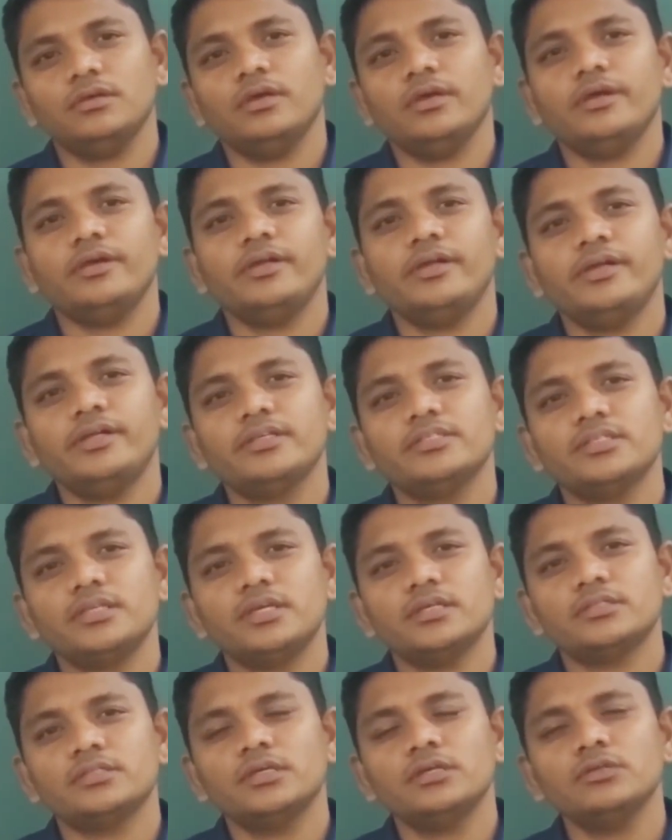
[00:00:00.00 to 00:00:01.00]
Heredity is
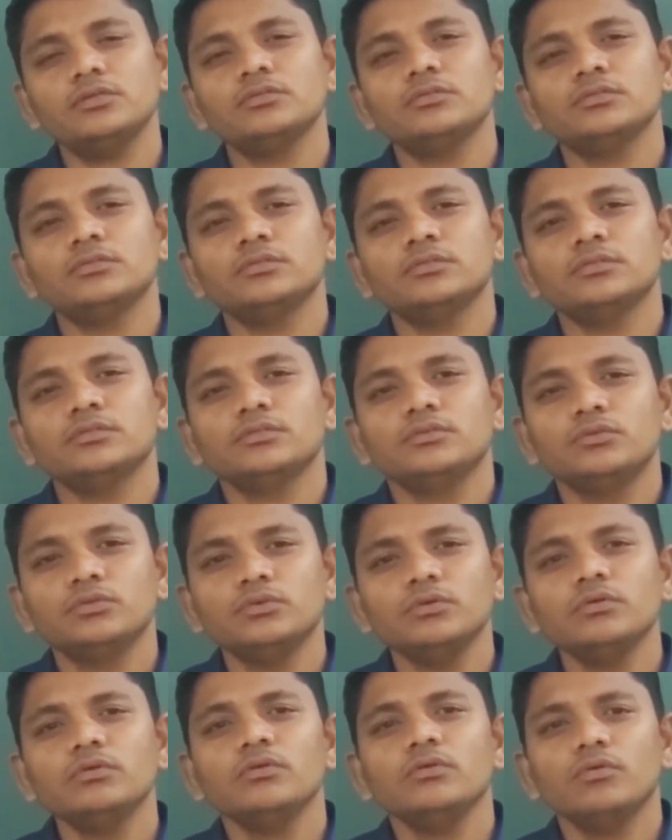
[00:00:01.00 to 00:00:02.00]
reason
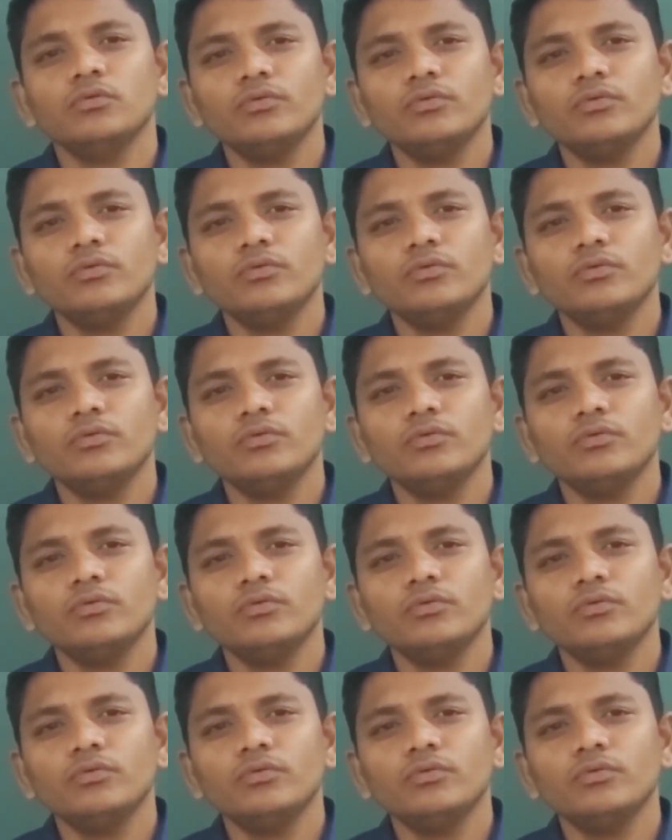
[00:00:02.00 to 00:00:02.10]
to